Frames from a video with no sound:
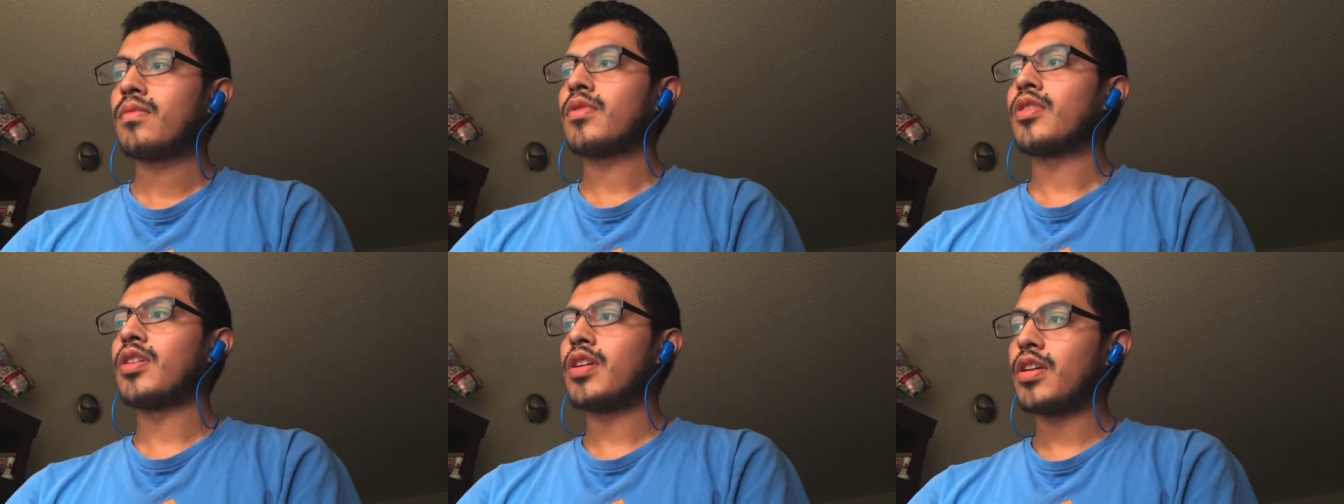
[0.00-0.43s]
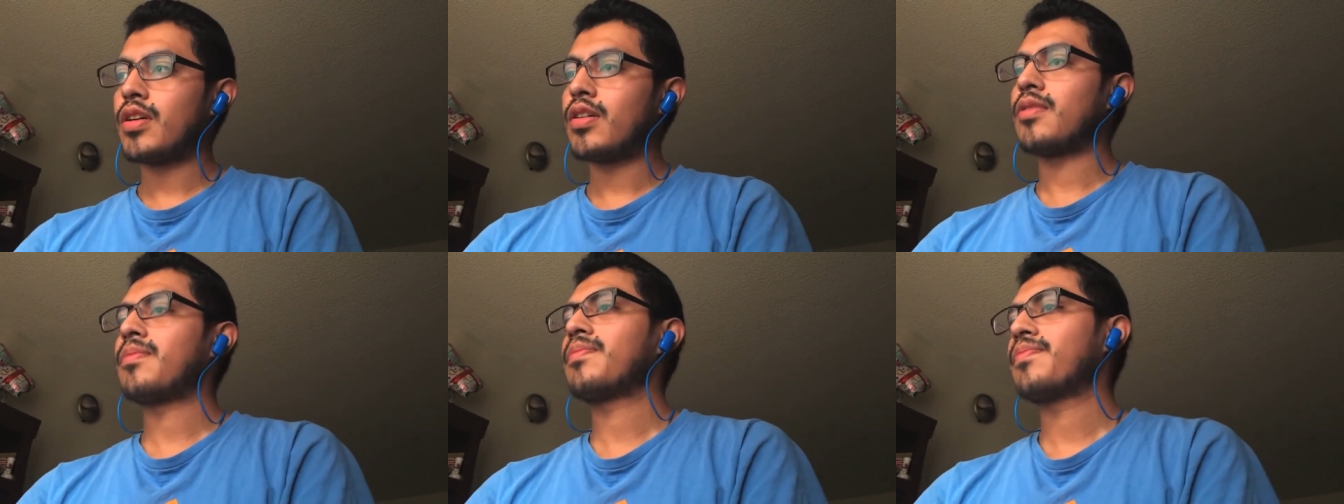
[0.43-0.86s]
Yeah,
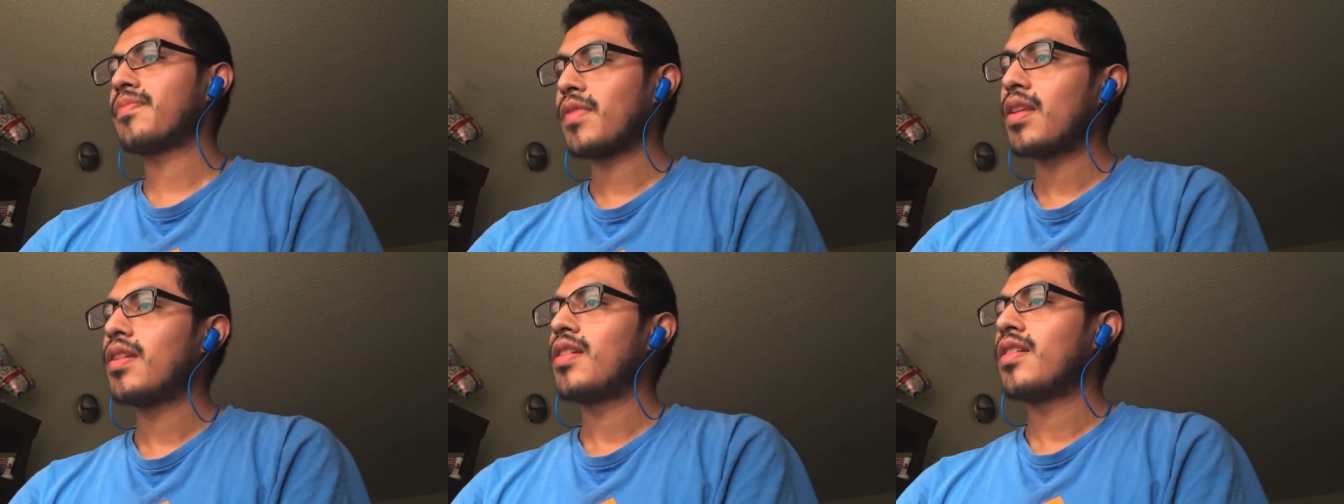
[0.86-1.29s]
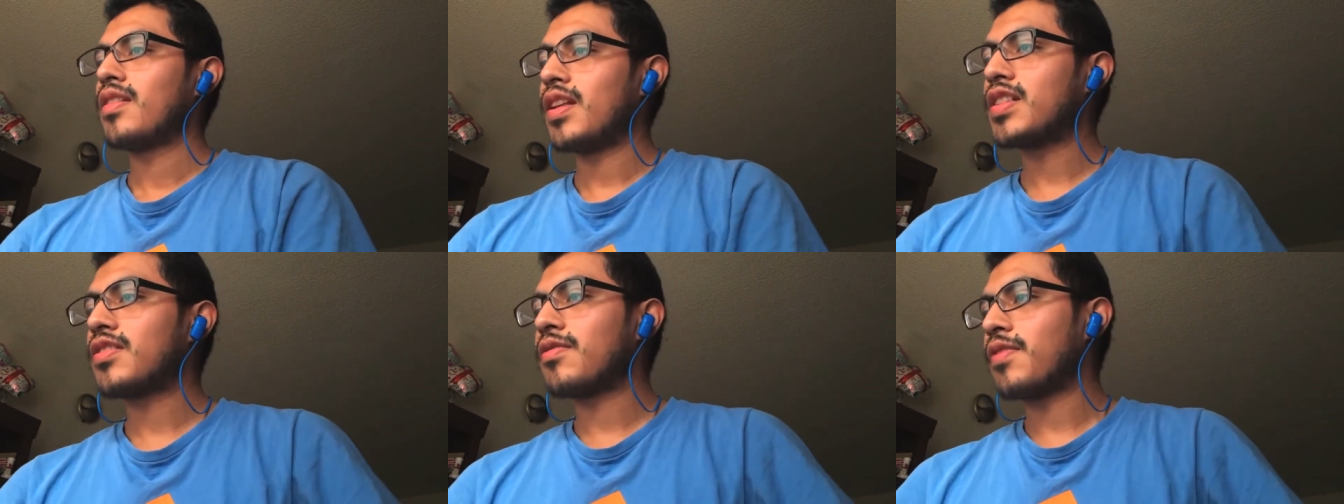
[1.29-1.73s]

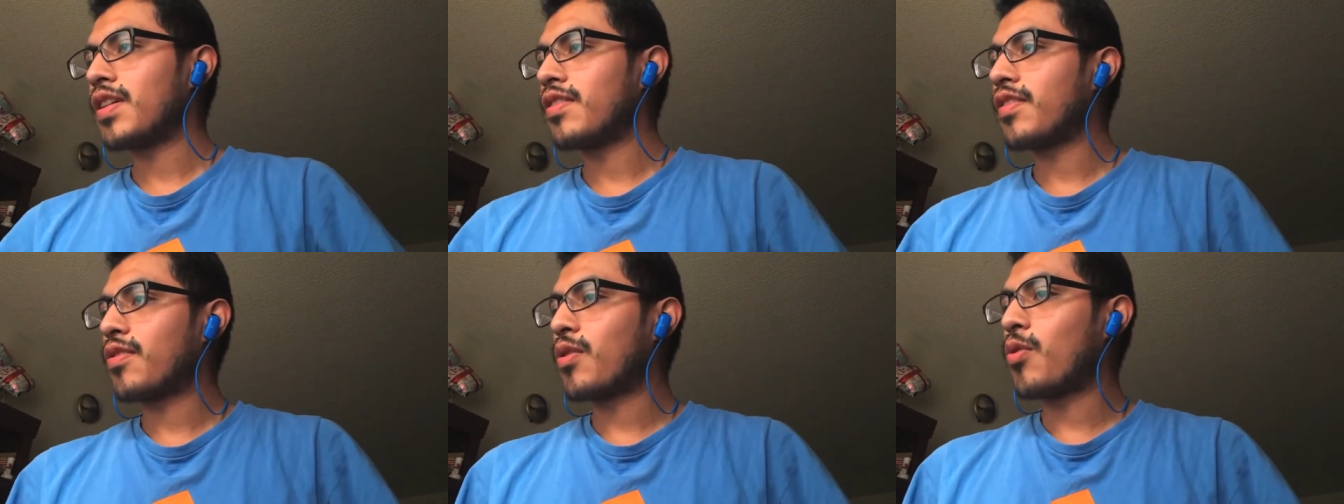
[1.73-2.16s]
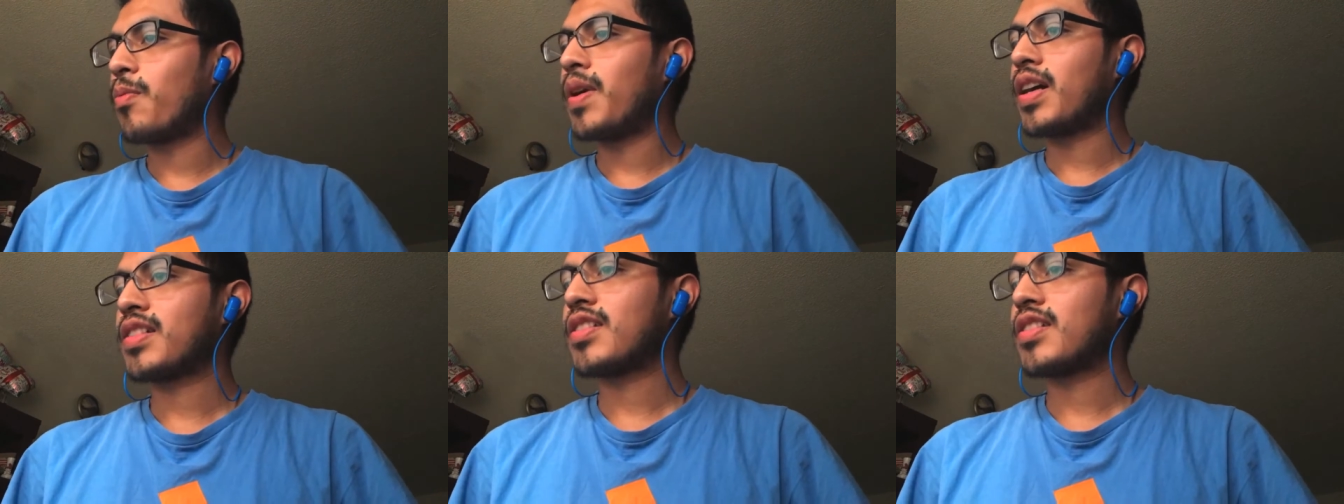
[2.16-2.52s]
that's a very throwback